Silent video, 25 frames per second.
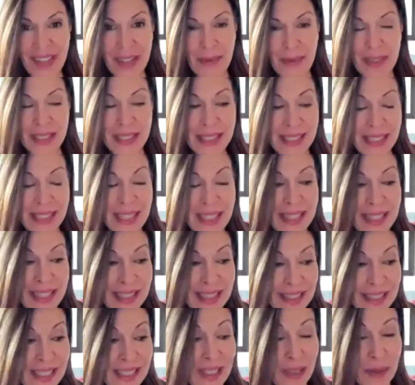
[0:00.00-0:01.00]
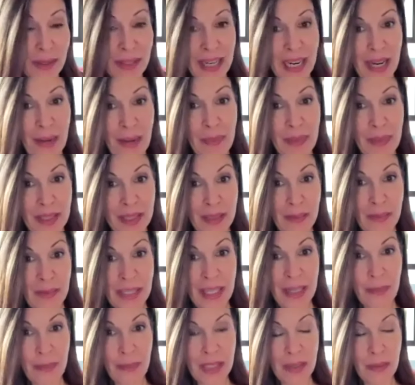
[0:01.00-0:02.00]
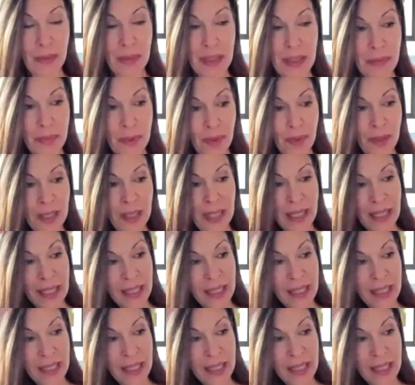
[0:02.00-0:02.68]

I'm just saying that that's what happens sometimes to people.